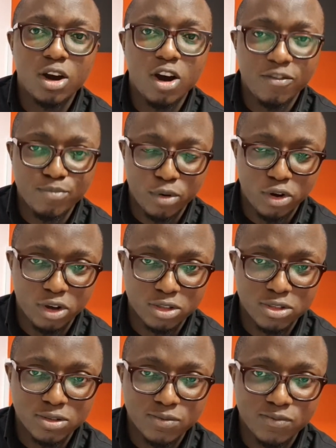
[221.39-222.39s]
of
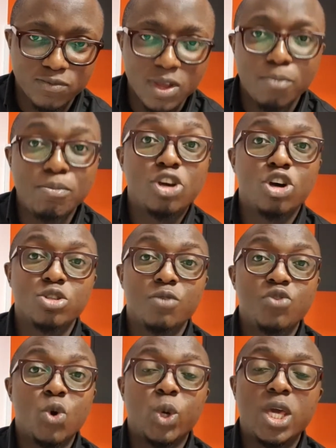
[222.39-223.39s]
product because
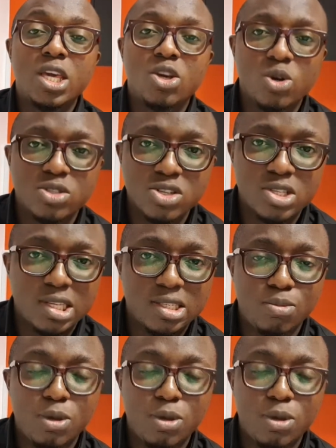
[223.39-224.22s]
of your inconsistency,